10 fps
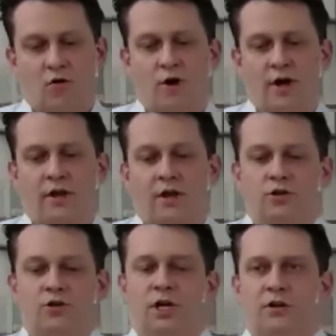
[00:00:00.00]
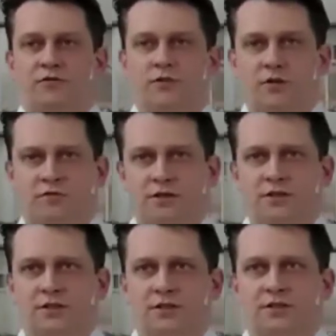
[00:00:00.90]
why you have
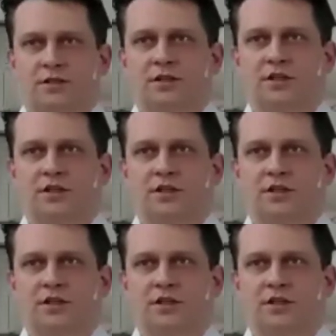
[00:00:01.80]
differences